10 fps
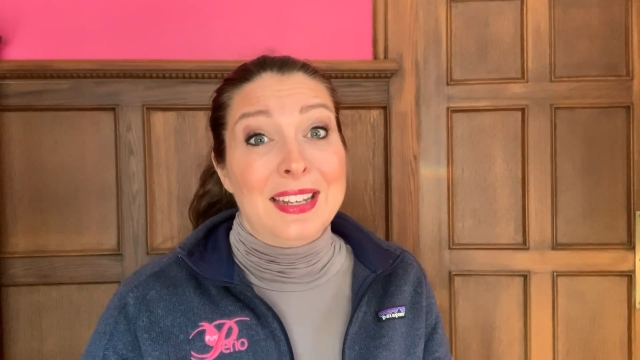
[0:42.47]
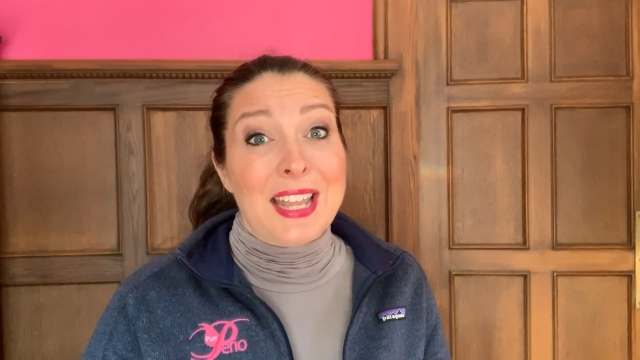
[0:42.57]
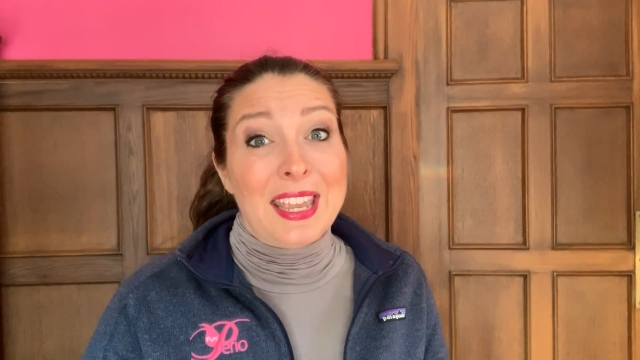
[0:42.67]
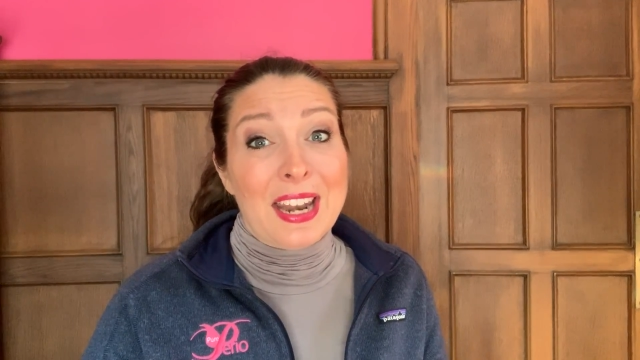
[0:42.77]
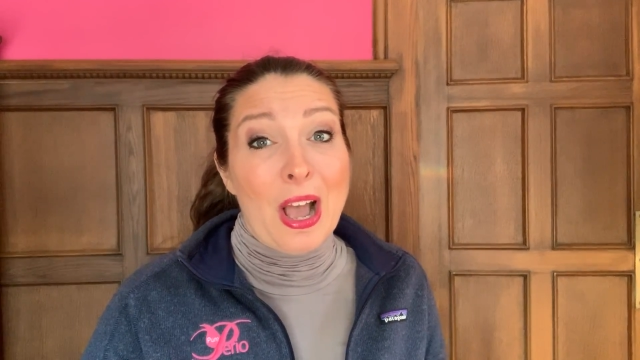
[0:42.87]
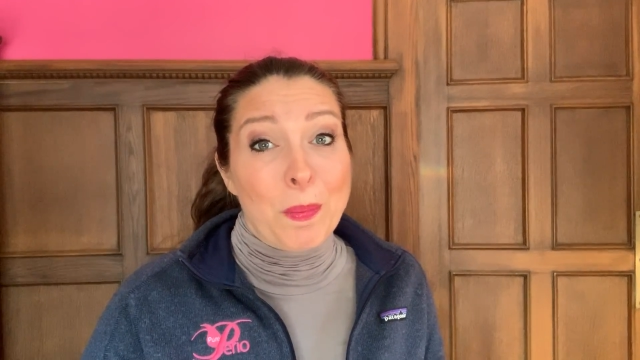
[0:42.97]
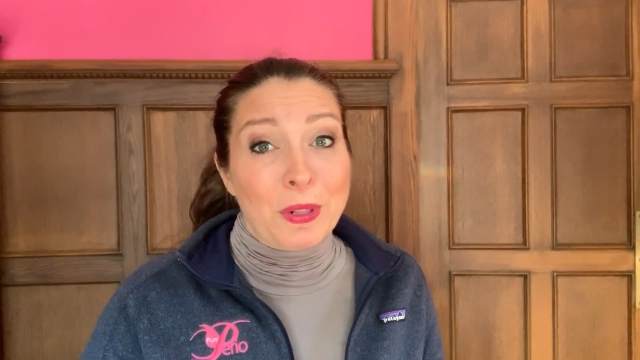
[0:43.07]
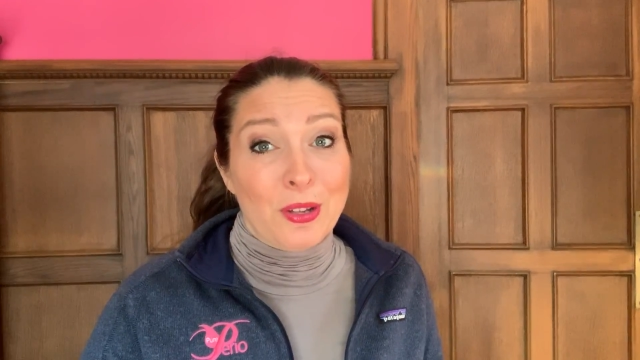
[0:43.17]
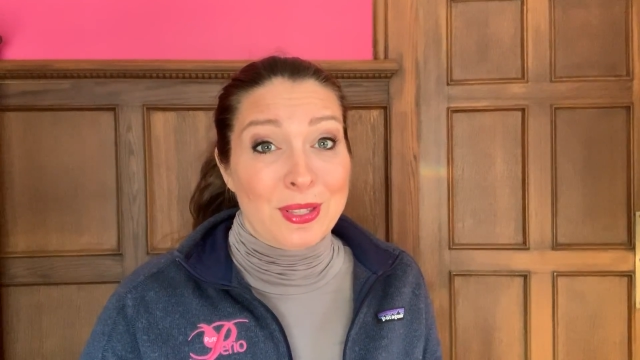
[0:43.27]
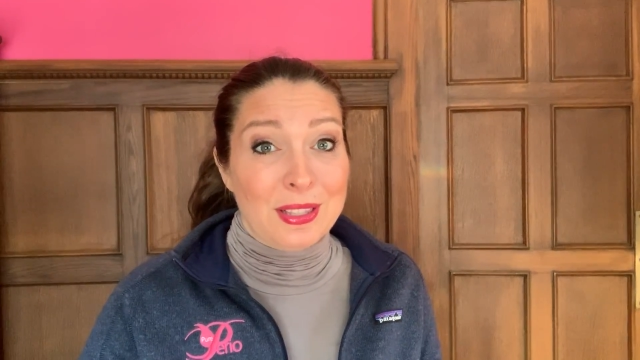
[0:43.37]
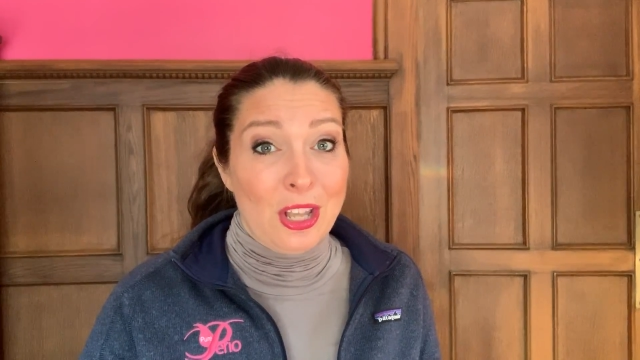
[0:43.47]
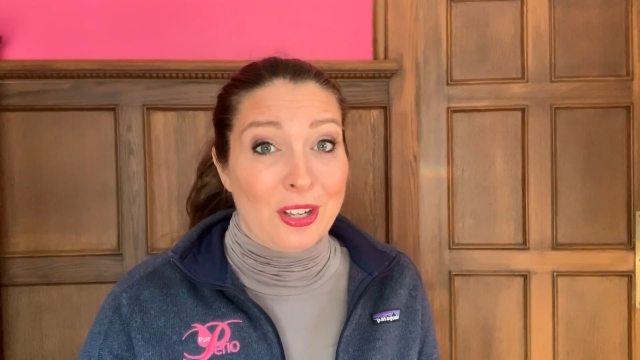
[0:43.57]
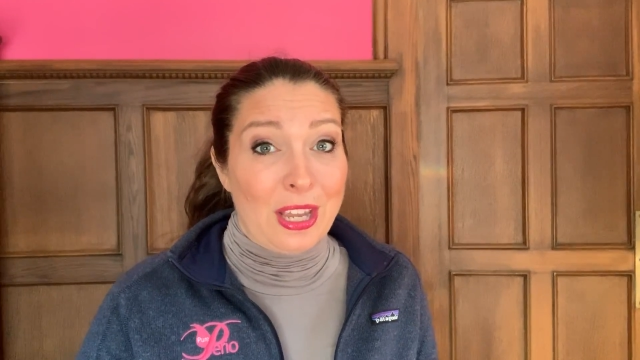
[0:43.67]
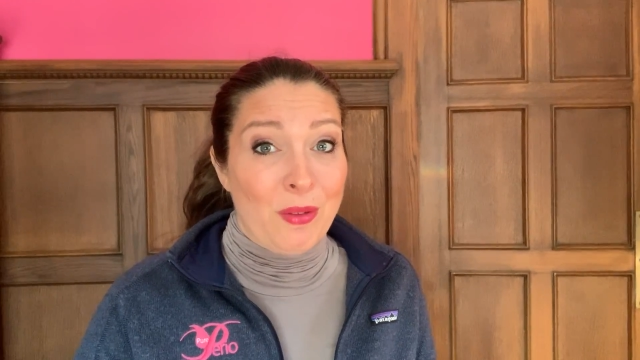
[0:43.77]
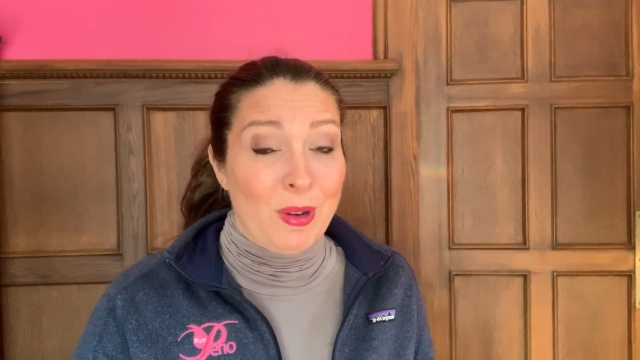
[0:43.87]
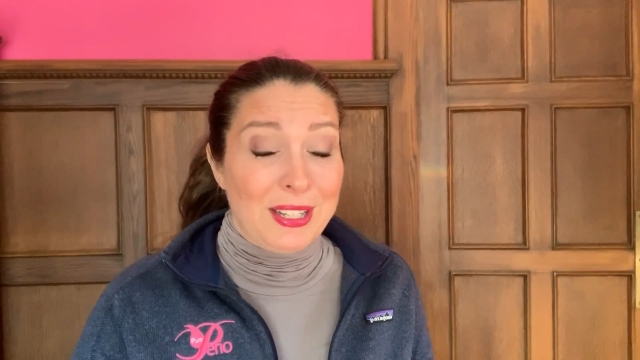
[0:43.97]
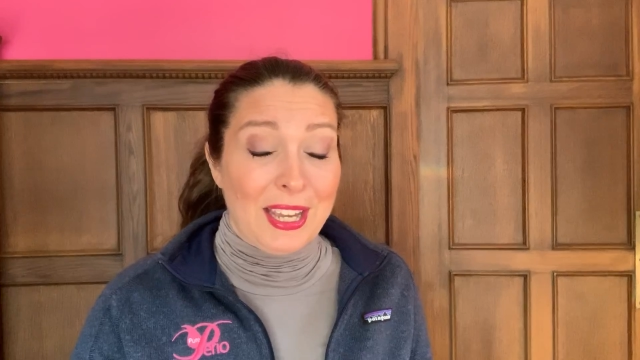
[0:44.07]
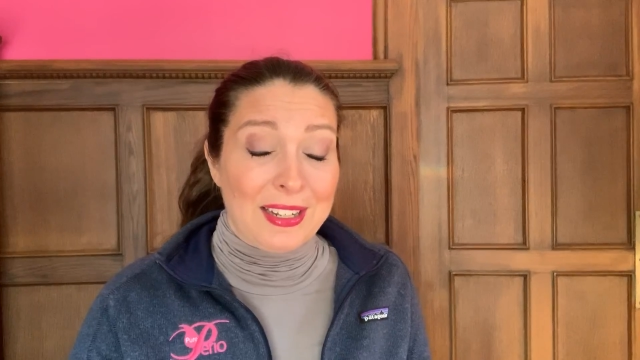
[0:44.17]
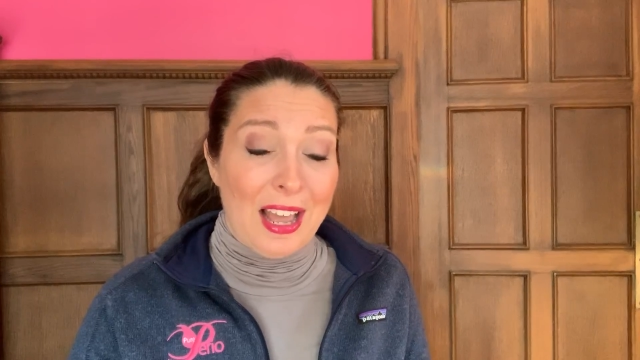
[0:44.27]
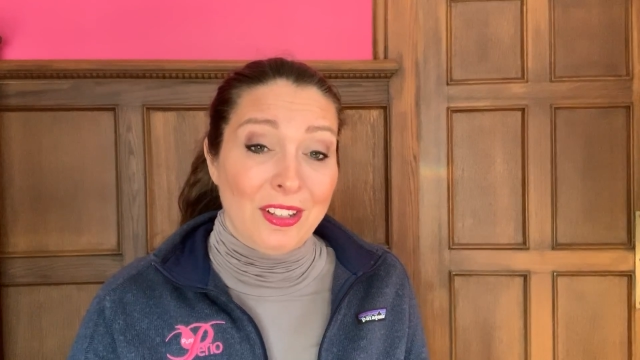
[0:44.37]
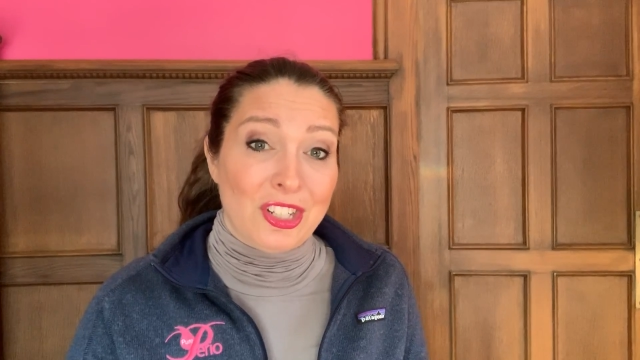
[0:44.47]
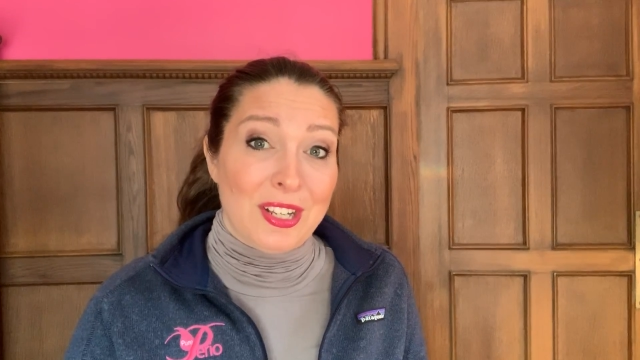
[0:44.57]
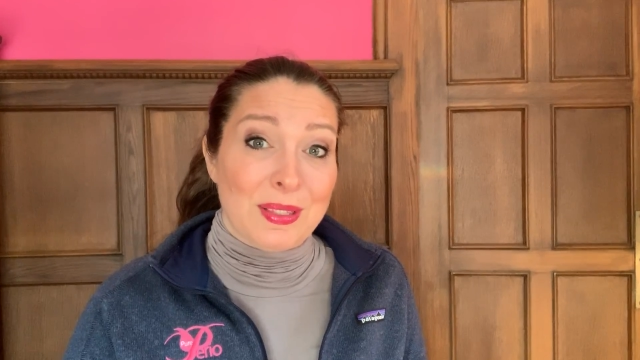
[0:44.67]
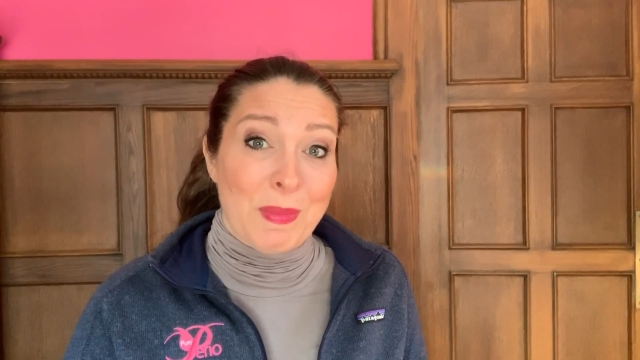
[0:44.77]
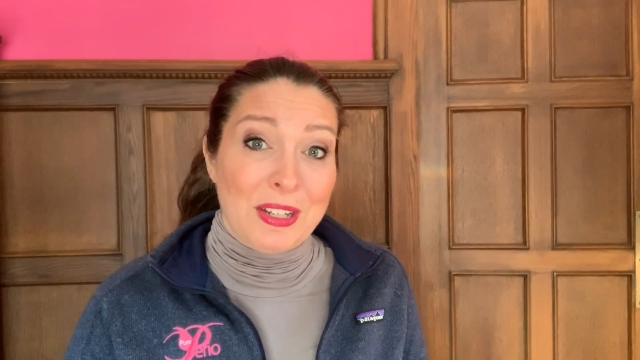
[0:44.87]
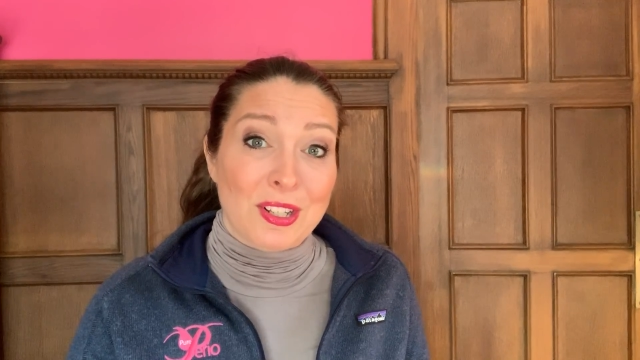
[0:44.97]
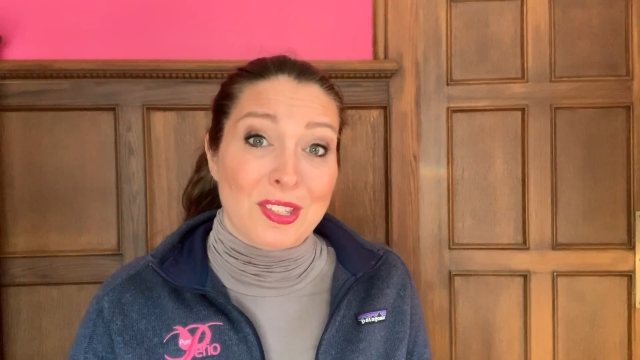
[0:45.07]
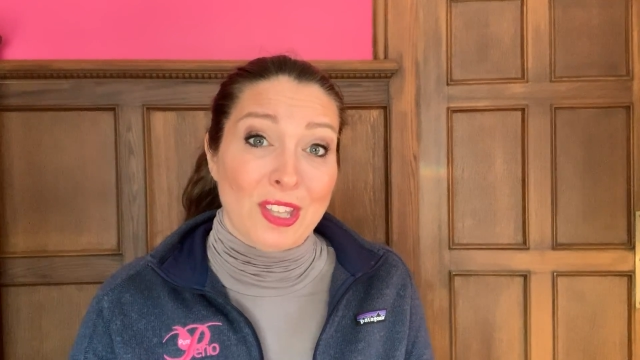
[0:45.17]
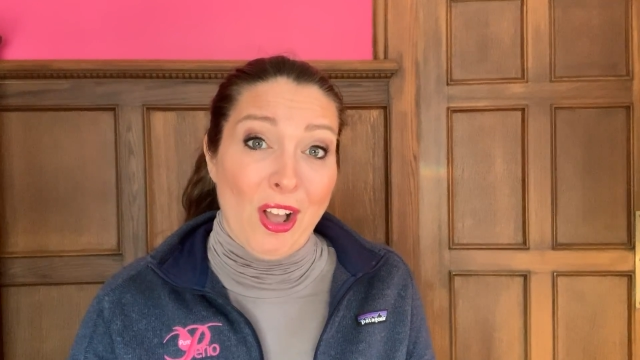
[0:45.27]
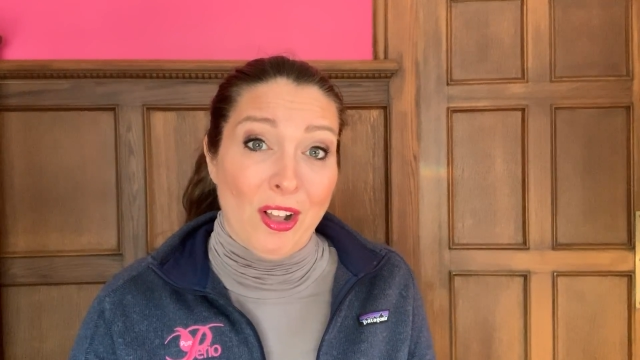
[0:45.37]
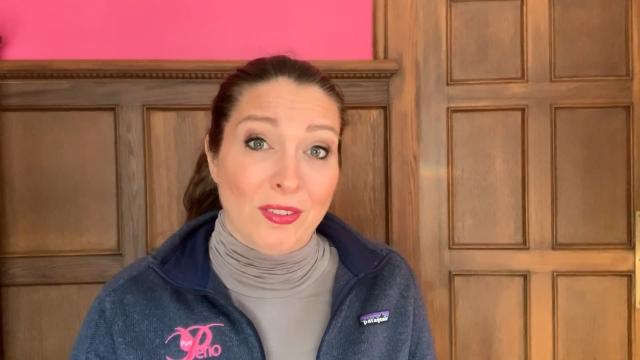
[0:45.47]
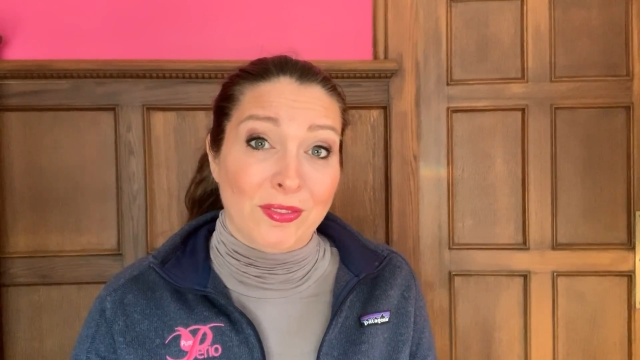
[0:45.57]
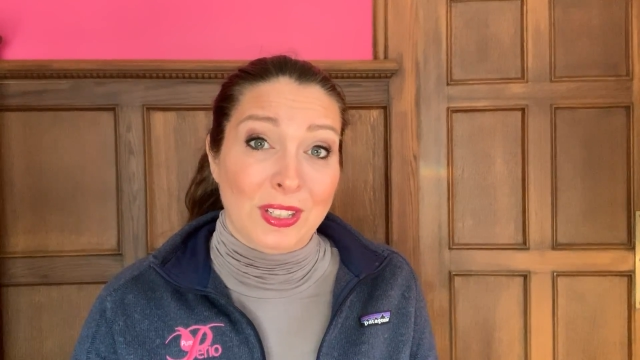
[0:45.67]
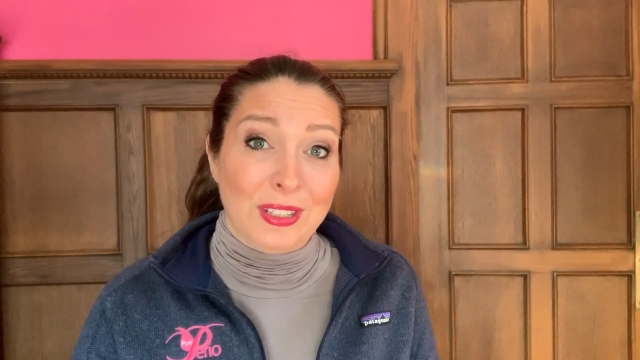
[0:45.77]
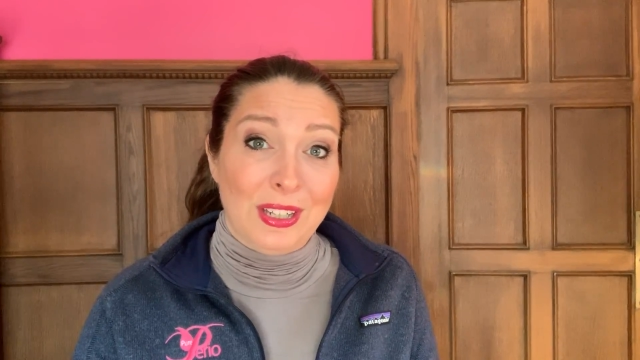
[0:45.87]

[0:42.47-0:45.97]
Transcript: Take an up-close look at what technology is meant to solve.